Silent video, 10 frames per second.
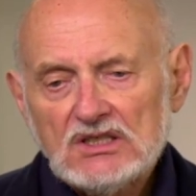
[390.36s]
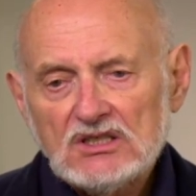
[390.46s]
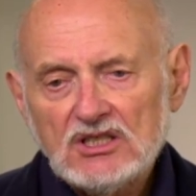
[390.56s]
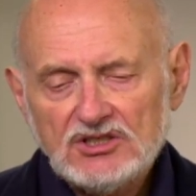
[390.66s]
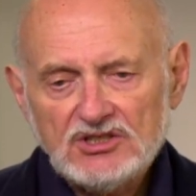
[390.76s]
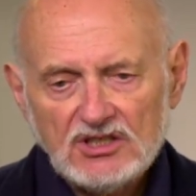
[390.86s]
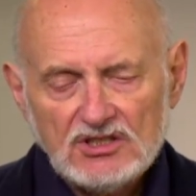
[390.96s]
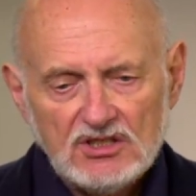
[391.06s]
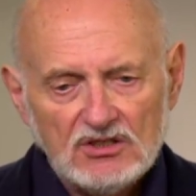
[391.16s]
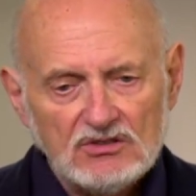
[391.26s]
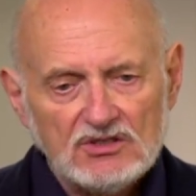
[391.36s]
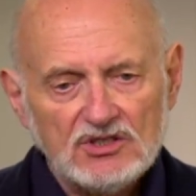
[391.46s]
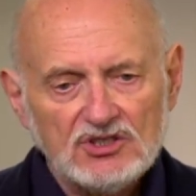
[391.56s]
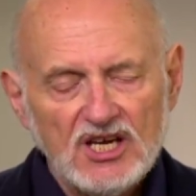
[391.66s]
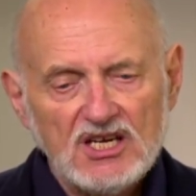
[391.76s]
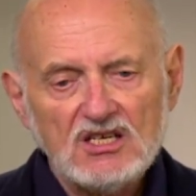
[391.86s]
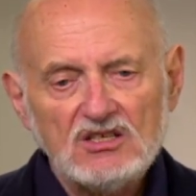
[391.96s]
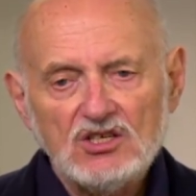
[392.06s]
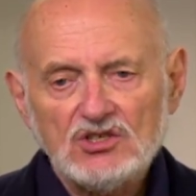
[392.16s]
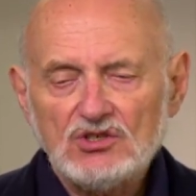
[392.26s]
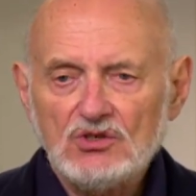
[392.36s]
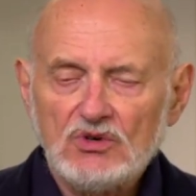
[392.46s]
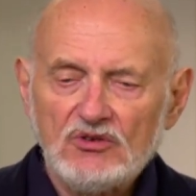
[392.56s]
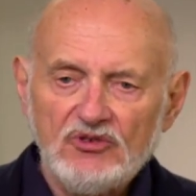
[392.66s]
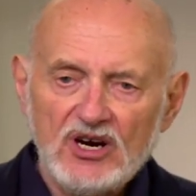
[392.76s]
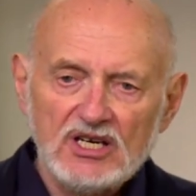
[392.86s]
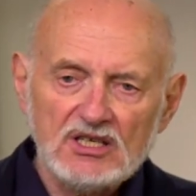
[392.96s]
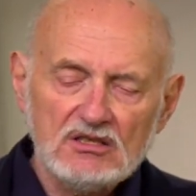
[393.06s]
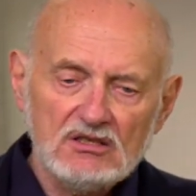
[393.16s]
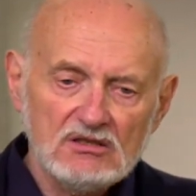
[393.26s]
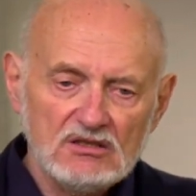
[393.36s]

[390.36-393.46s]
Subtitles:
listening skills. The second issue we find